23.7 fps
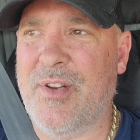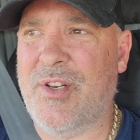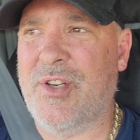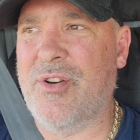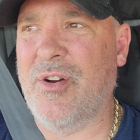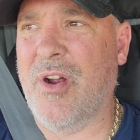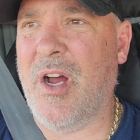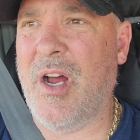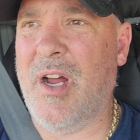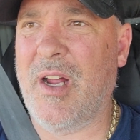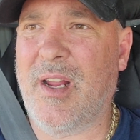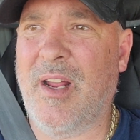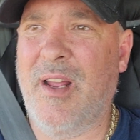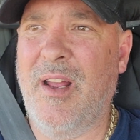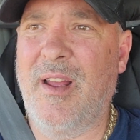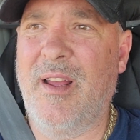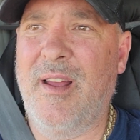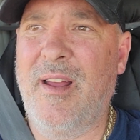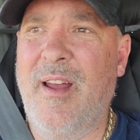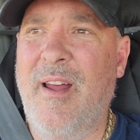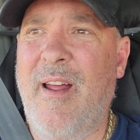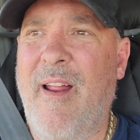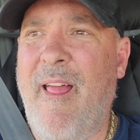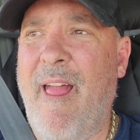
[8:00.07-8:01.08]
a truck
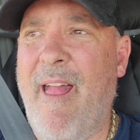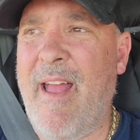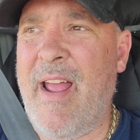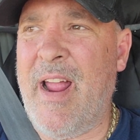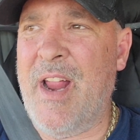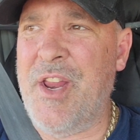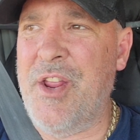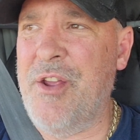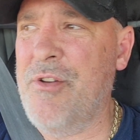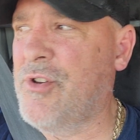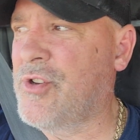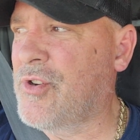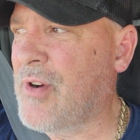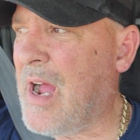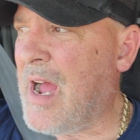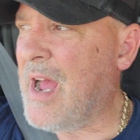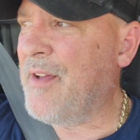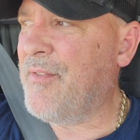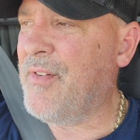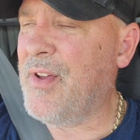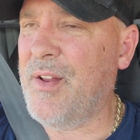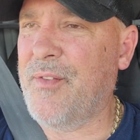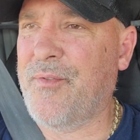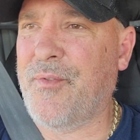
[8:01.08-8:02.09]
and you
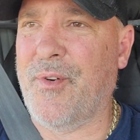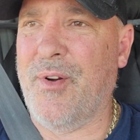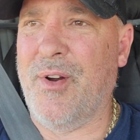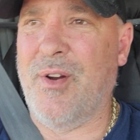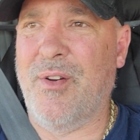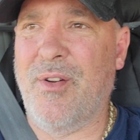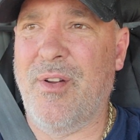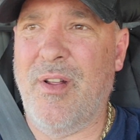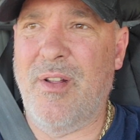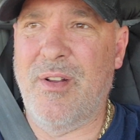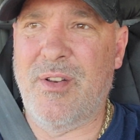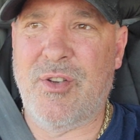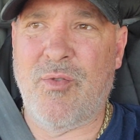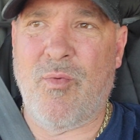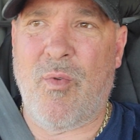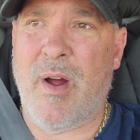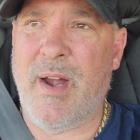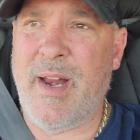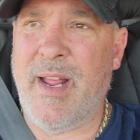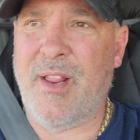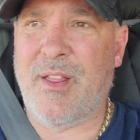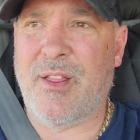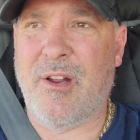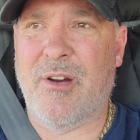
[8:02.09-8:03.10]
drive it for
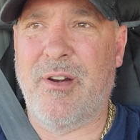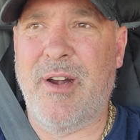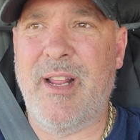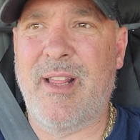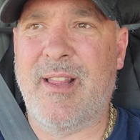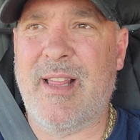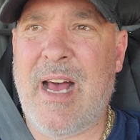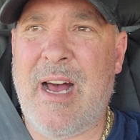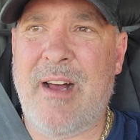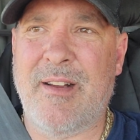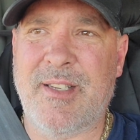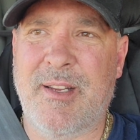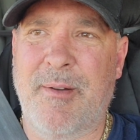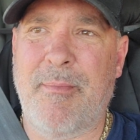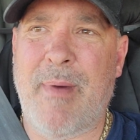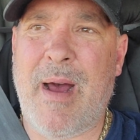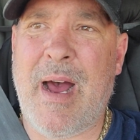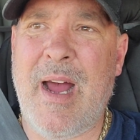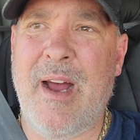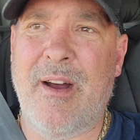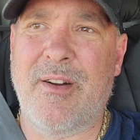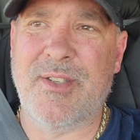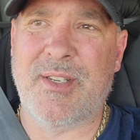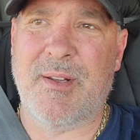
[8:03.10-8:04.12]
20, 30,000
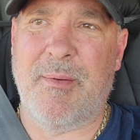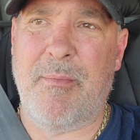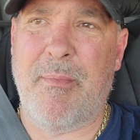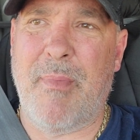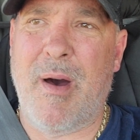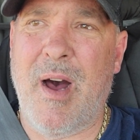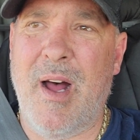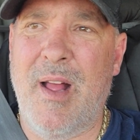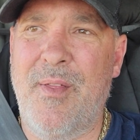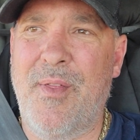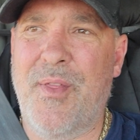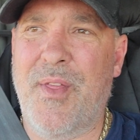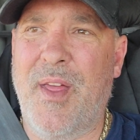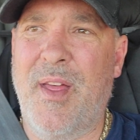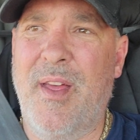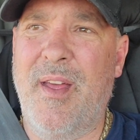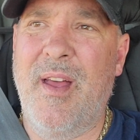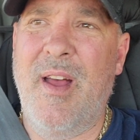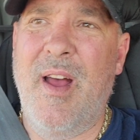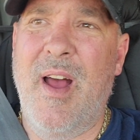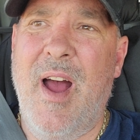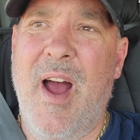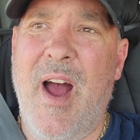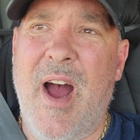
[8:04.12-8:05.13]
miles a month,
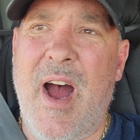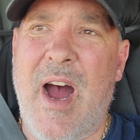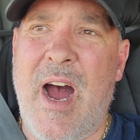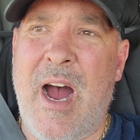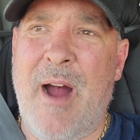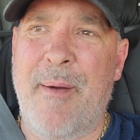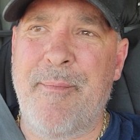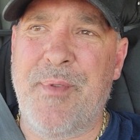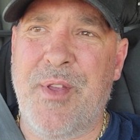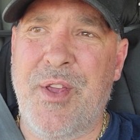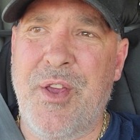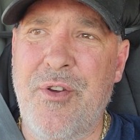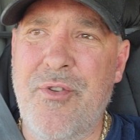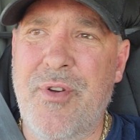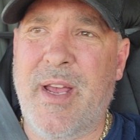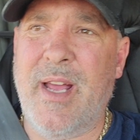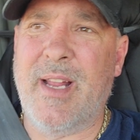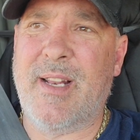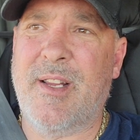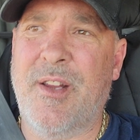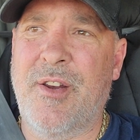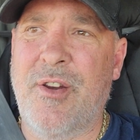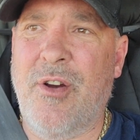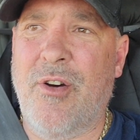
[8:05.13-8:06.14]
you
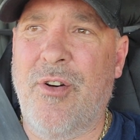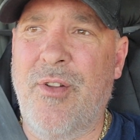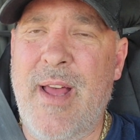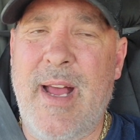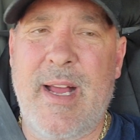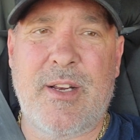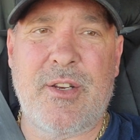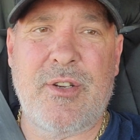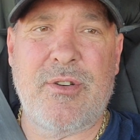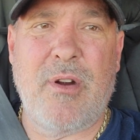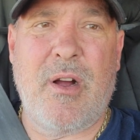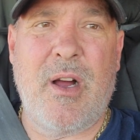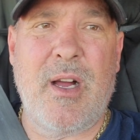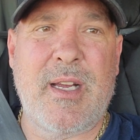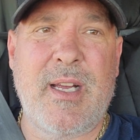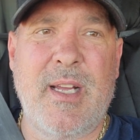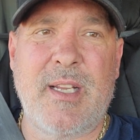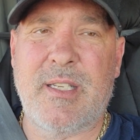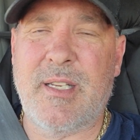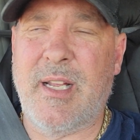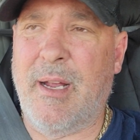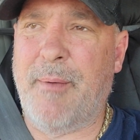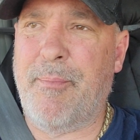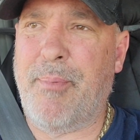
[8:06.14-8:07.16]
get to know that truck.
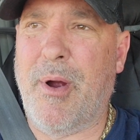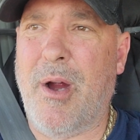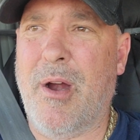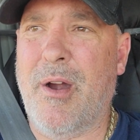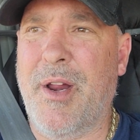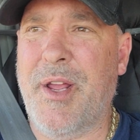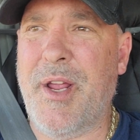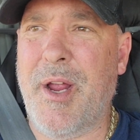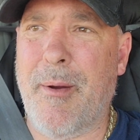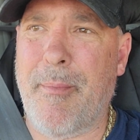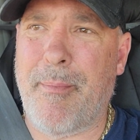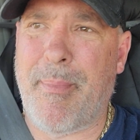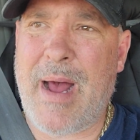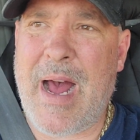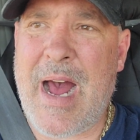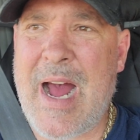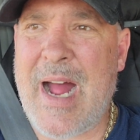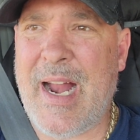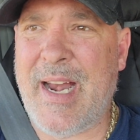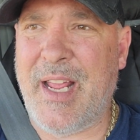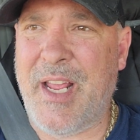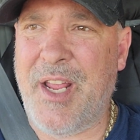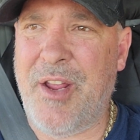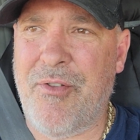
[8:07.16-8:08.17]
It's like part of your
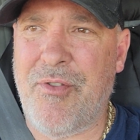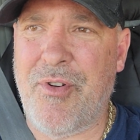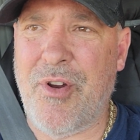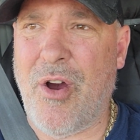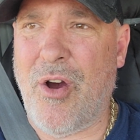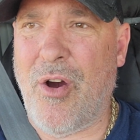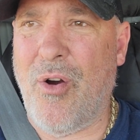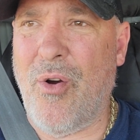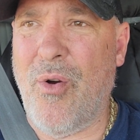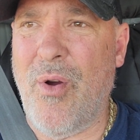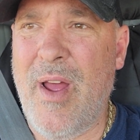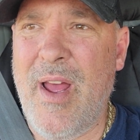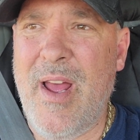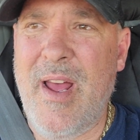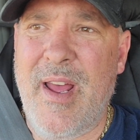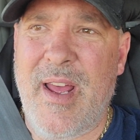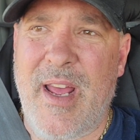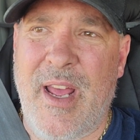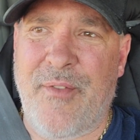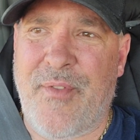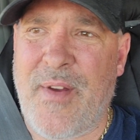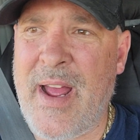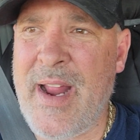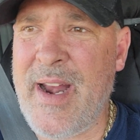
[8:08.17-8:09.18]
body. You know
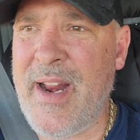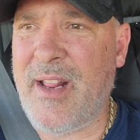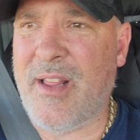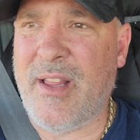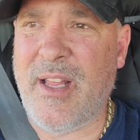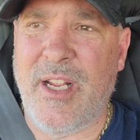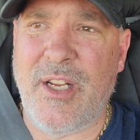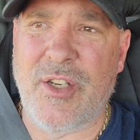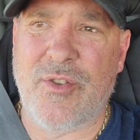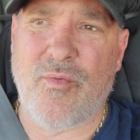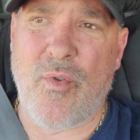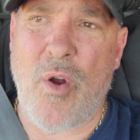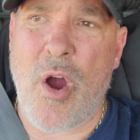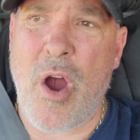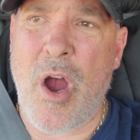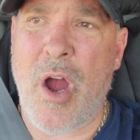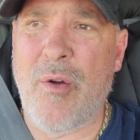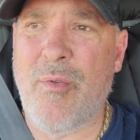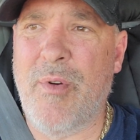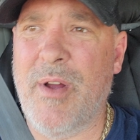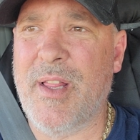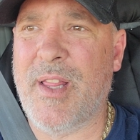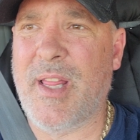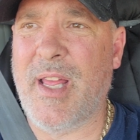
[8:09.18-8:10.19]
if anything's
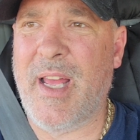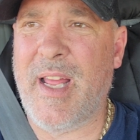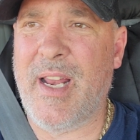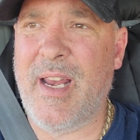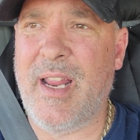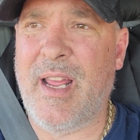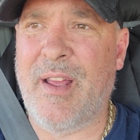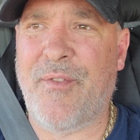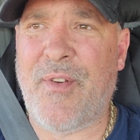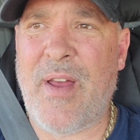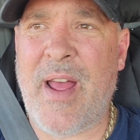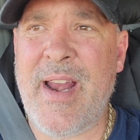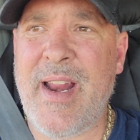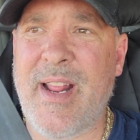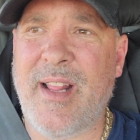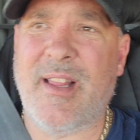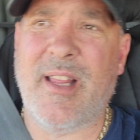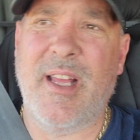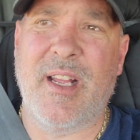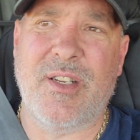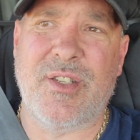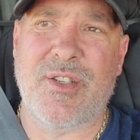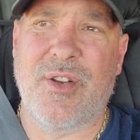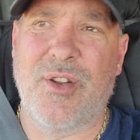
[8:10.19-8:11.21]
wrong with it, if
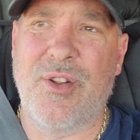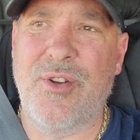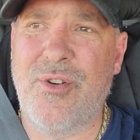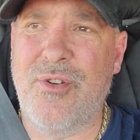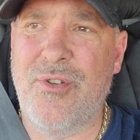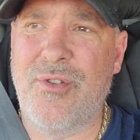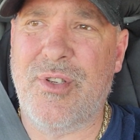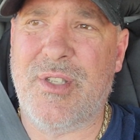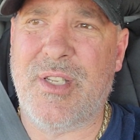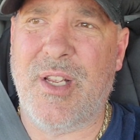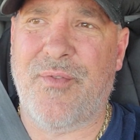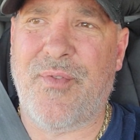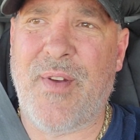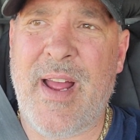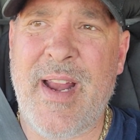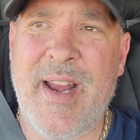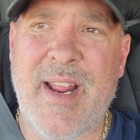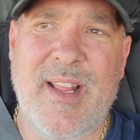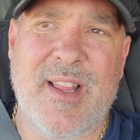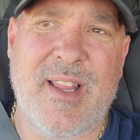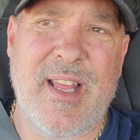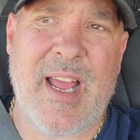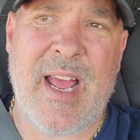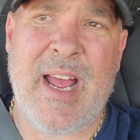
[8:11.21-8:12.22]
anything's loose, if
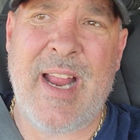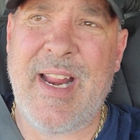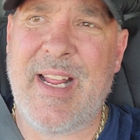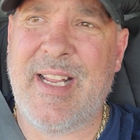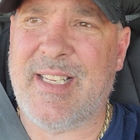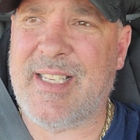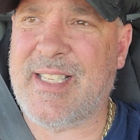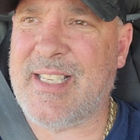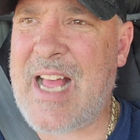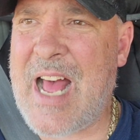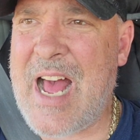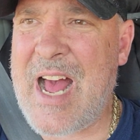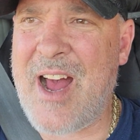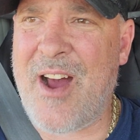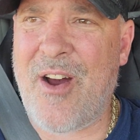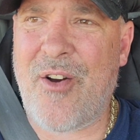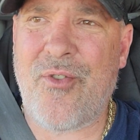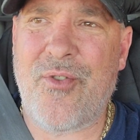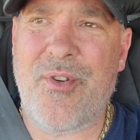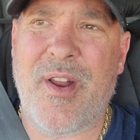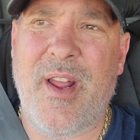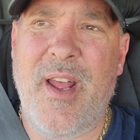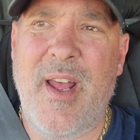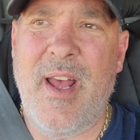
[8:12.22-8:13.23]
any
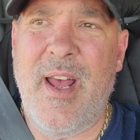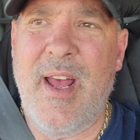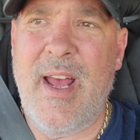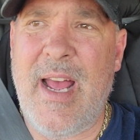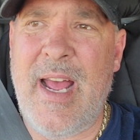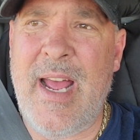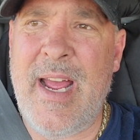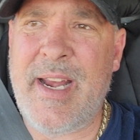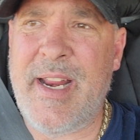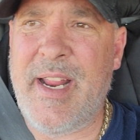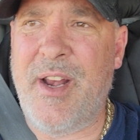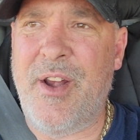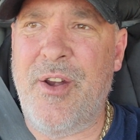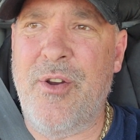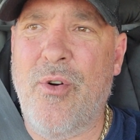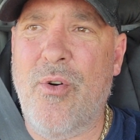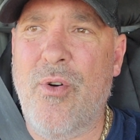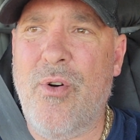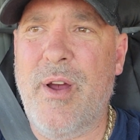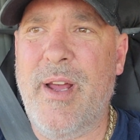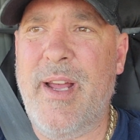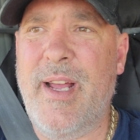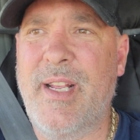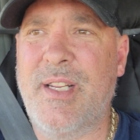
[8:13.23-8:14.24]
sound, any
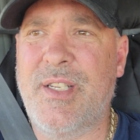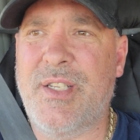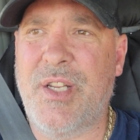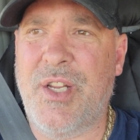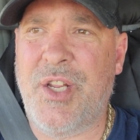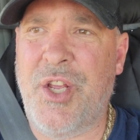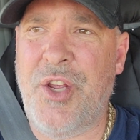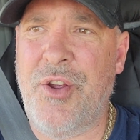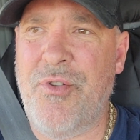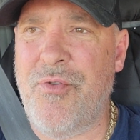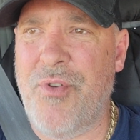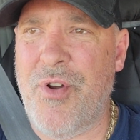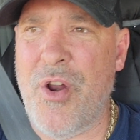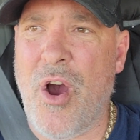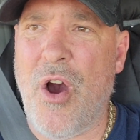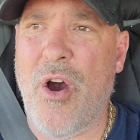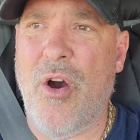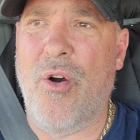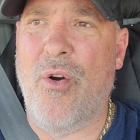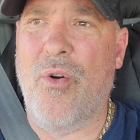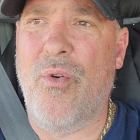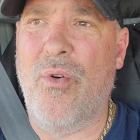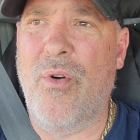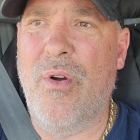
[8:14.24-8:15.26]
noise, you
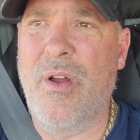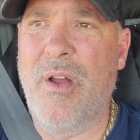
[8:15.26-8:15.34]
know